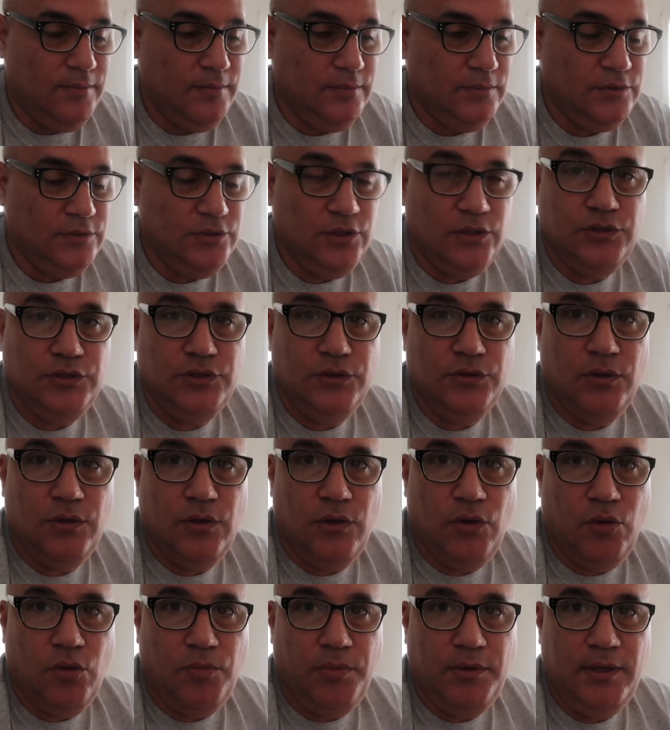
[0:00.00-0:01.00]
should you
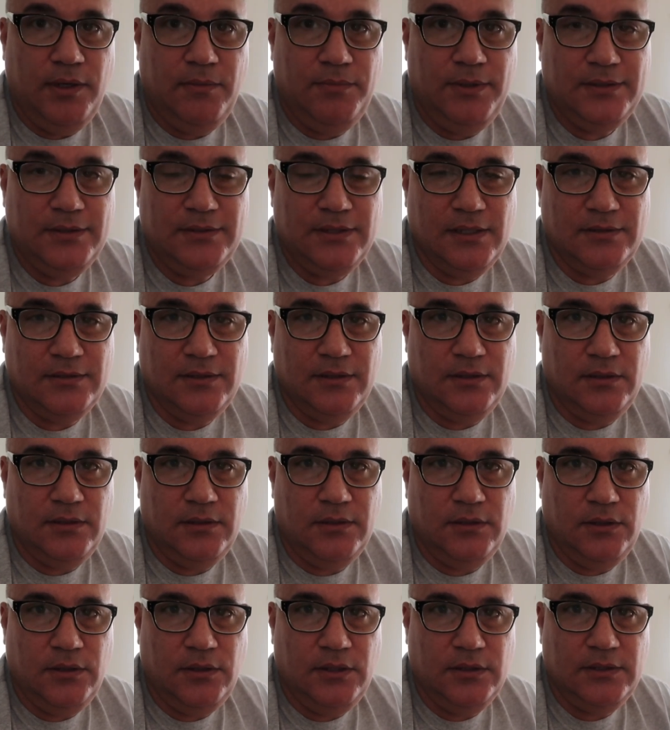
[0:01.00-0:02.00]
open a business? And
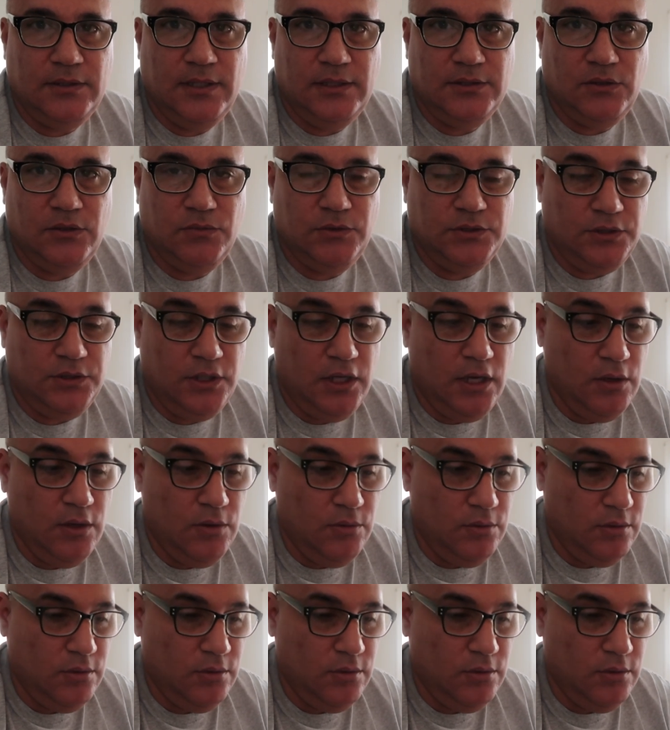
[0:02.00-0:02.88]
his answer was no.